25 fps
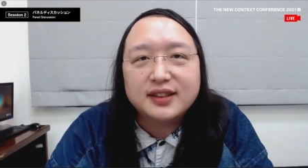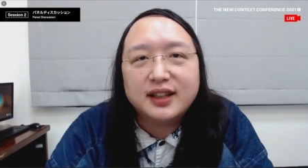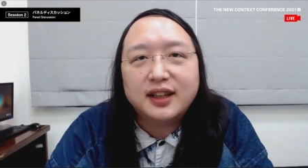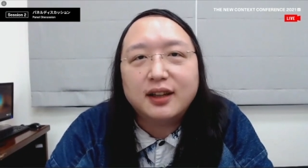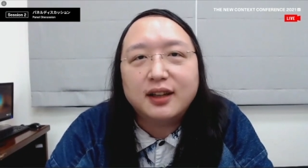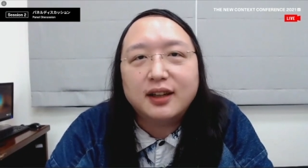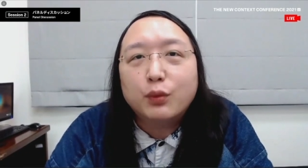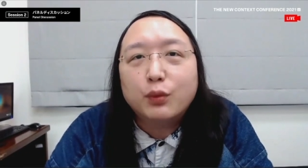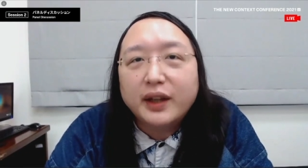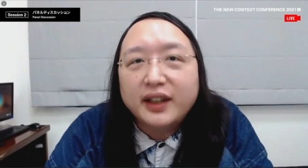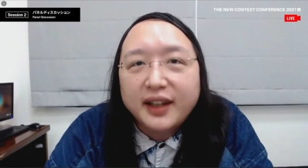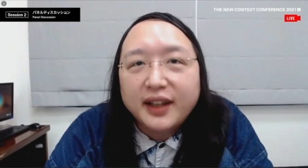
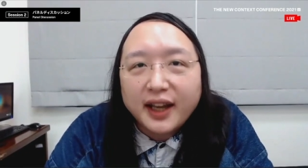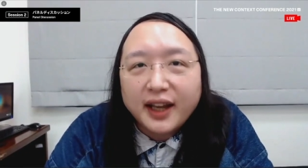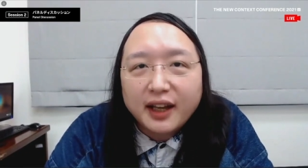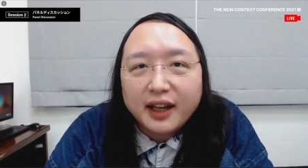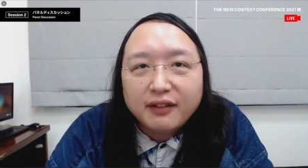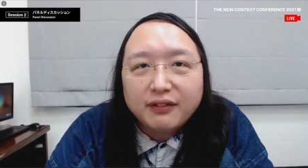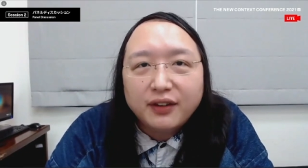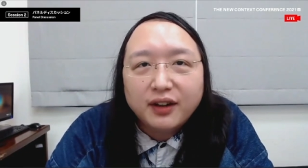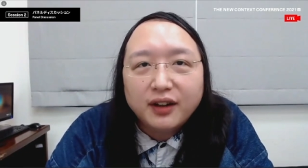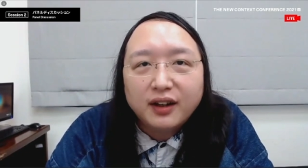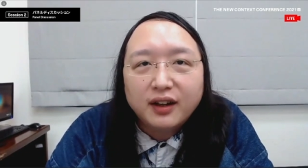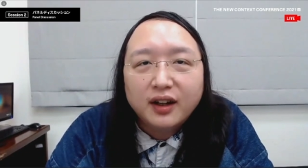And
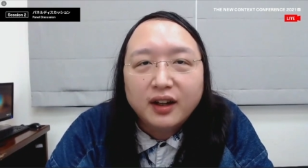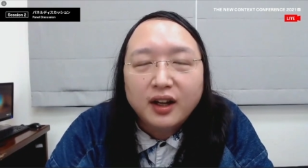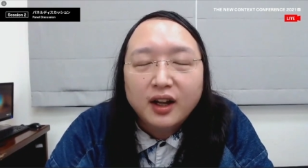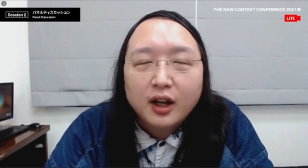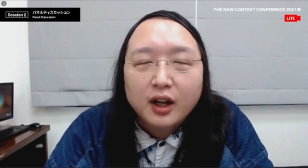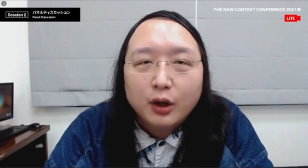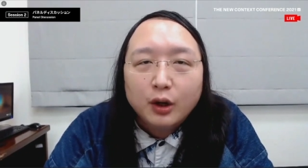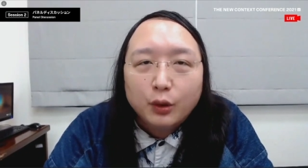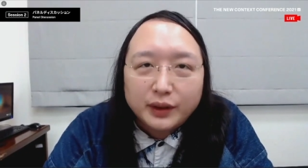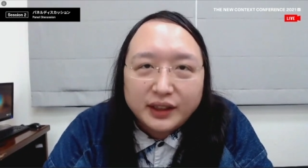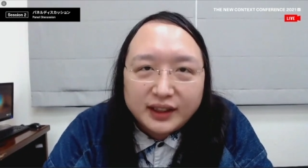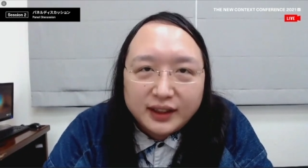whenever
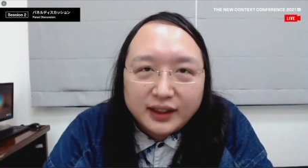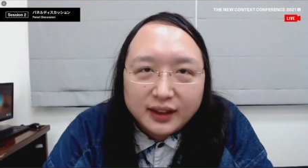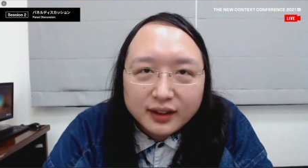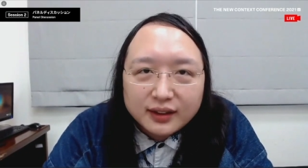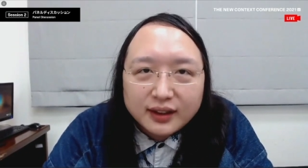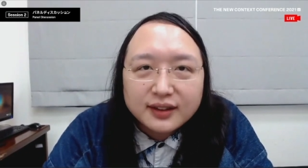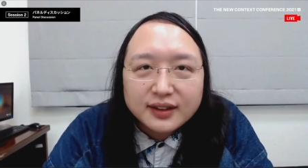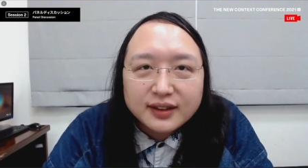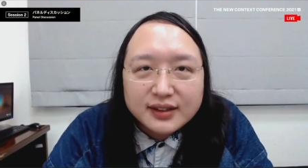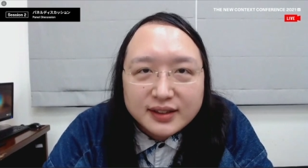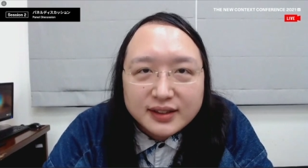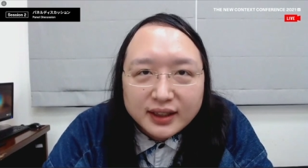we hear
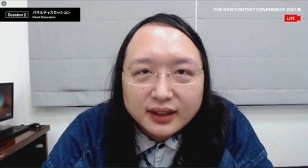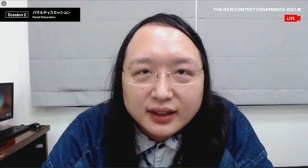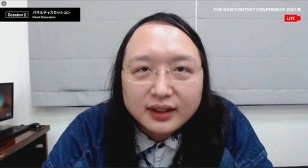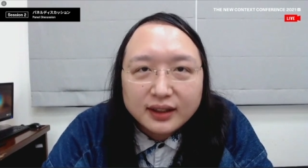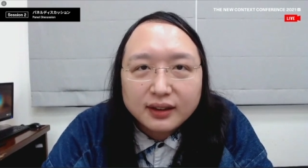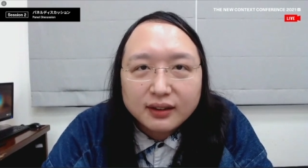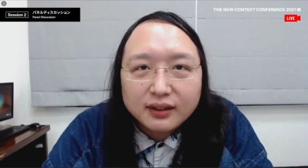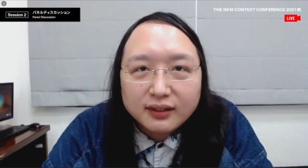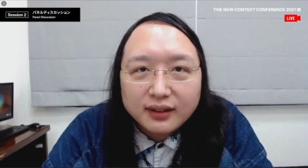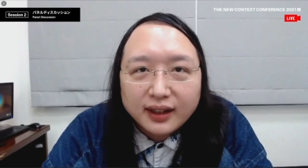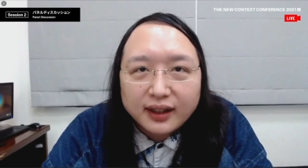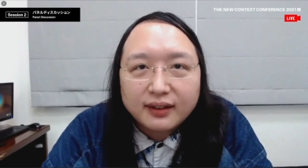that the
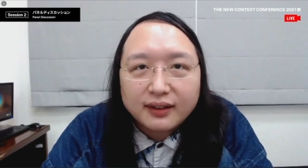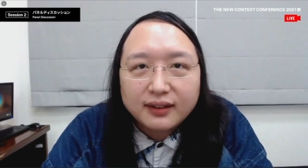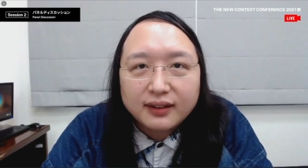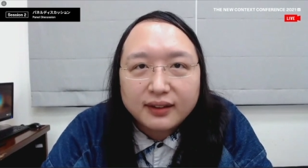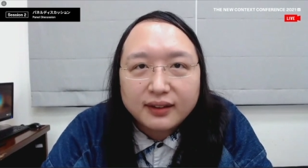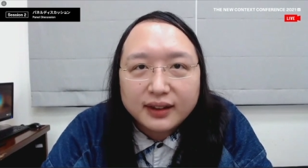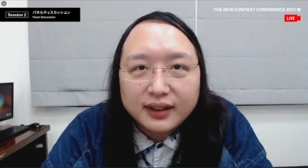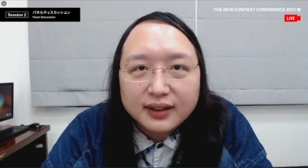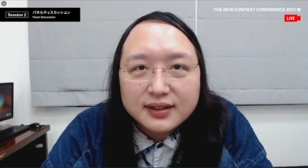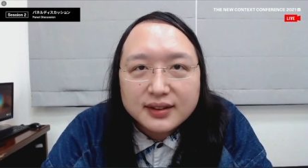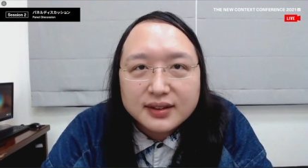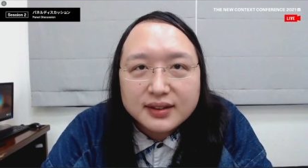
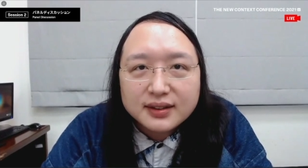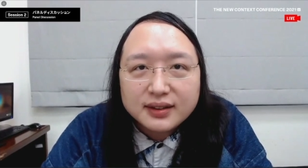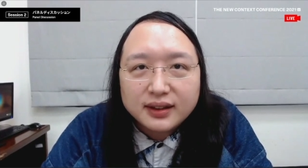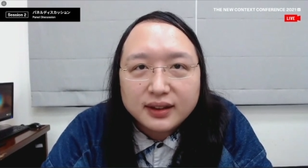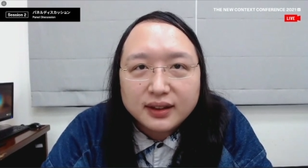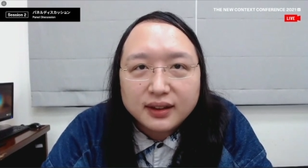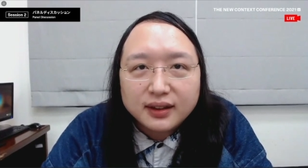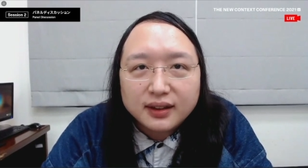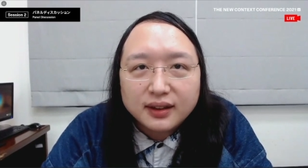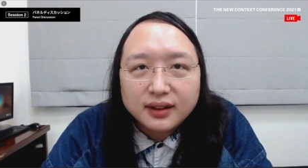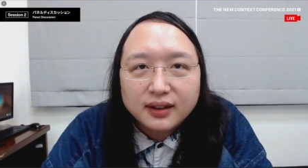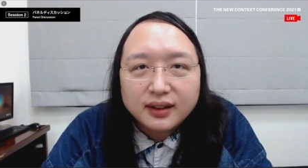singularity is
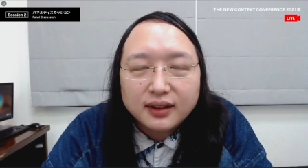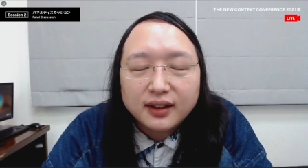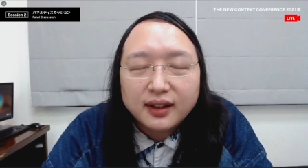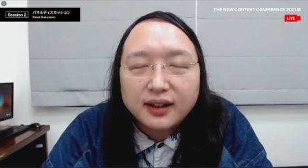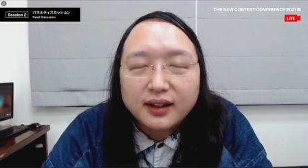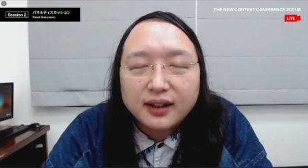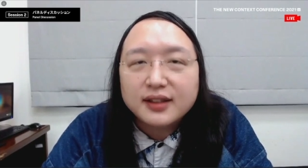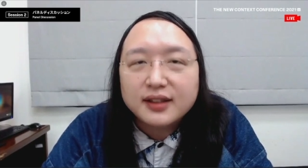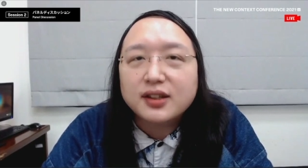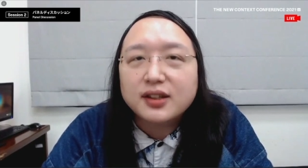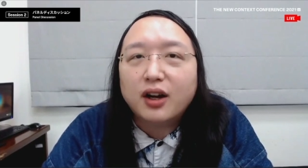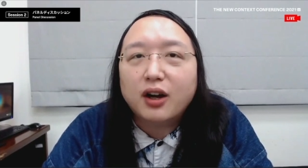near, let
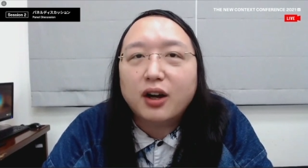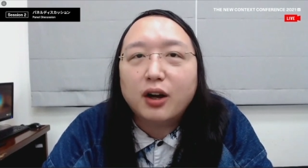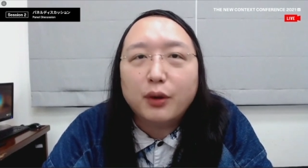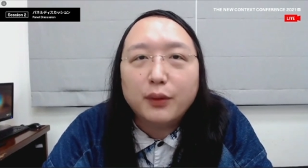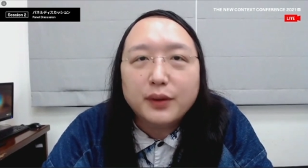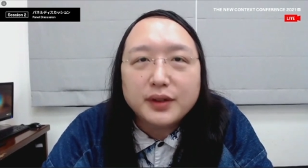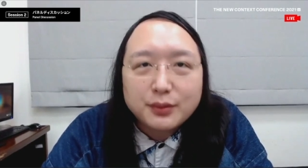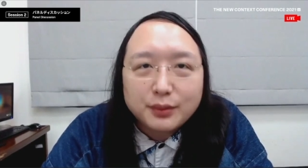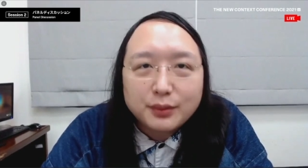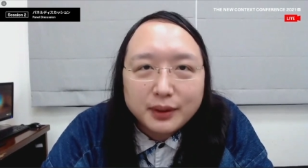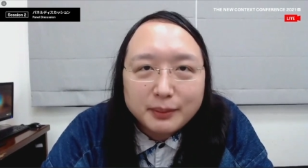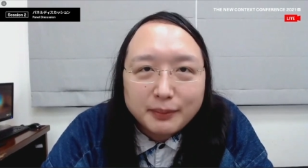us
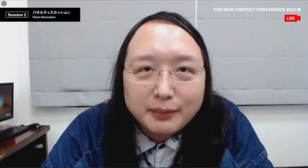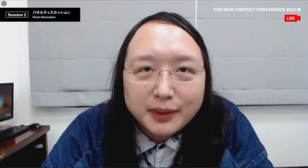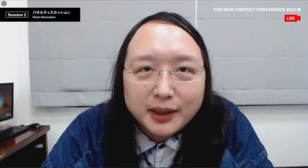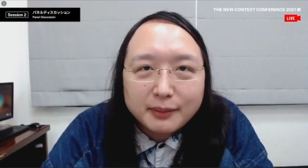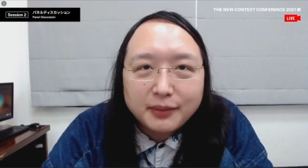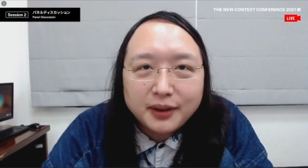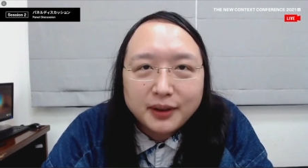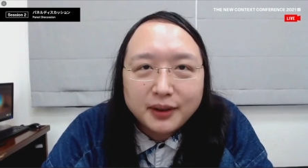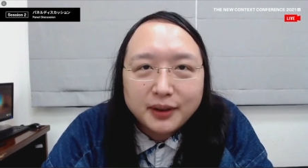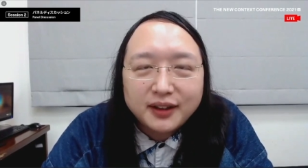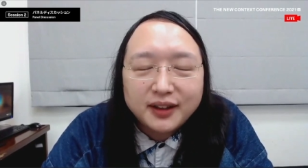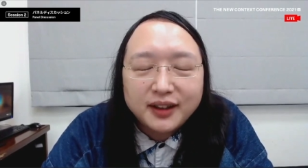always
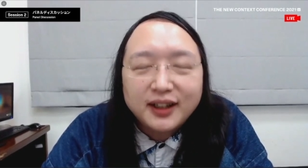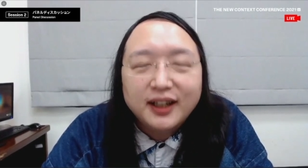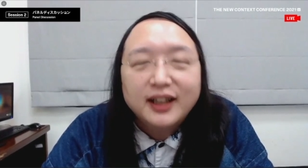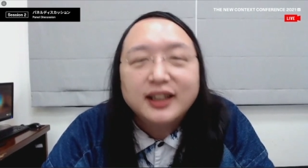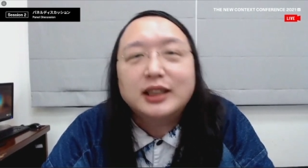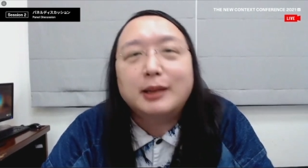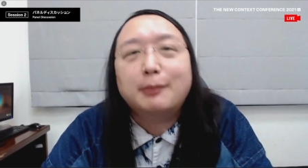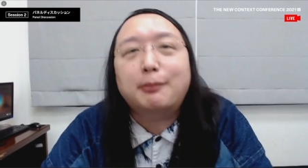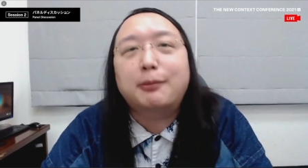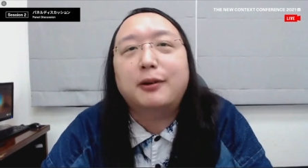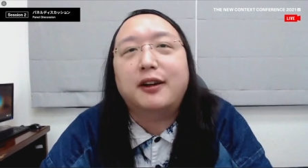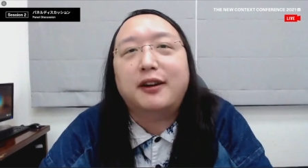remember
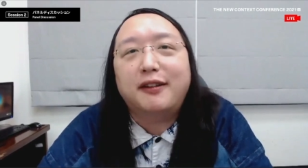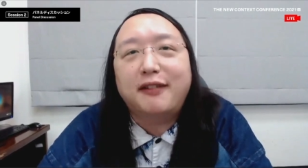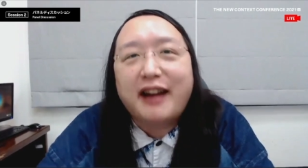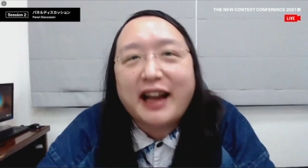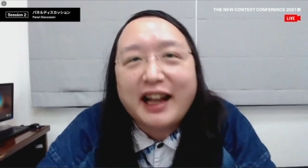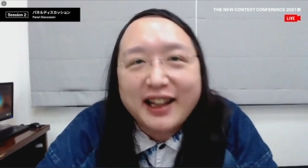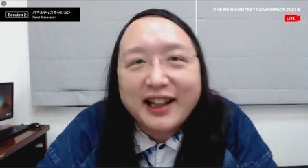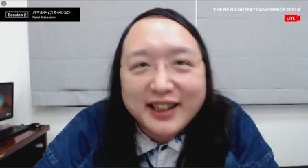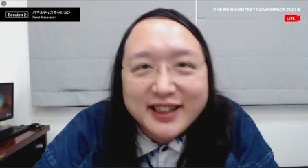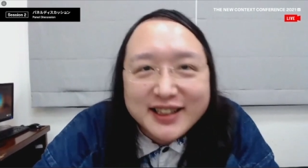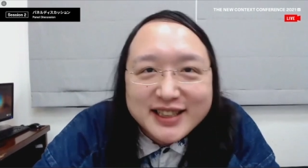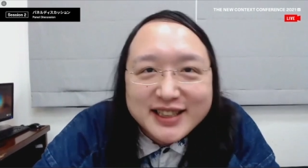the
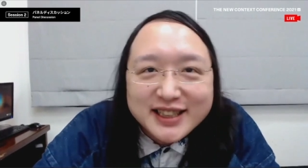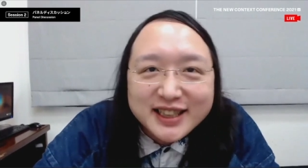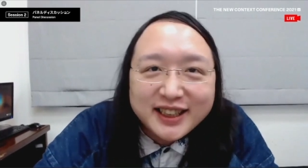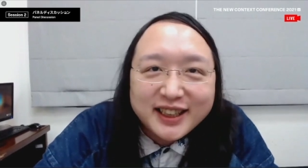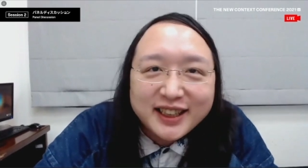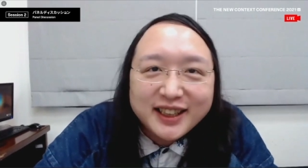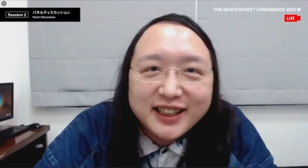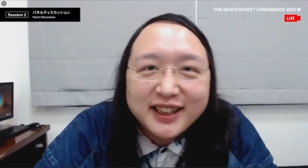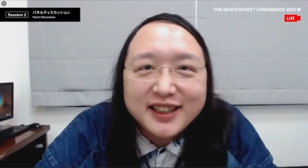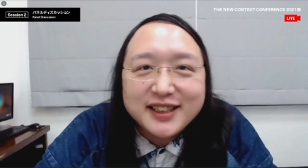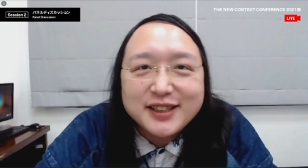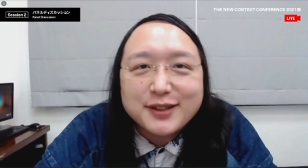plurality
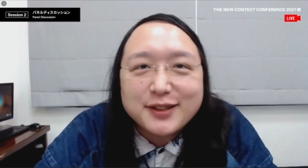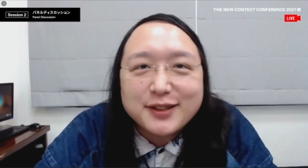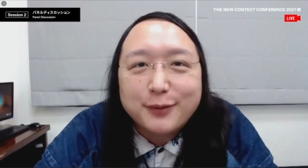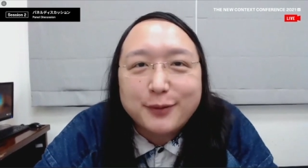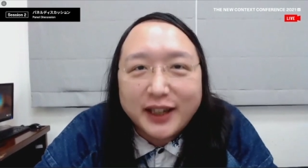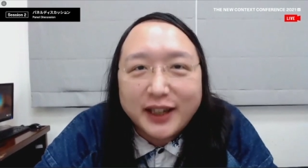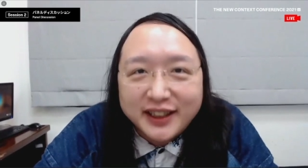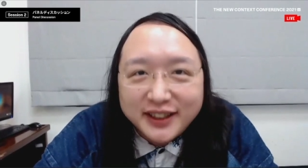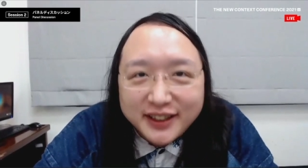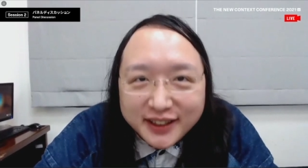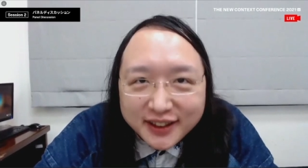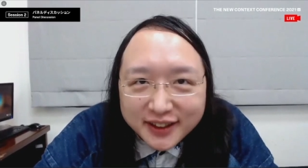is
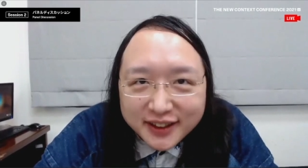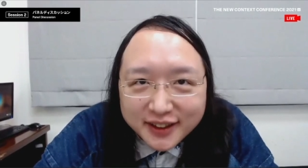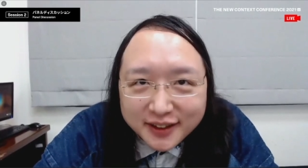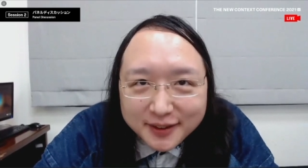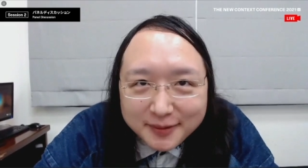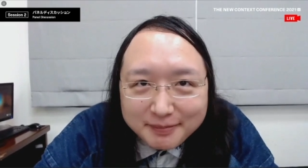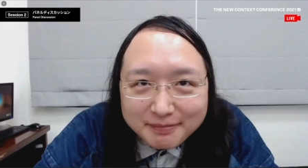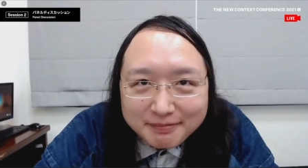right here.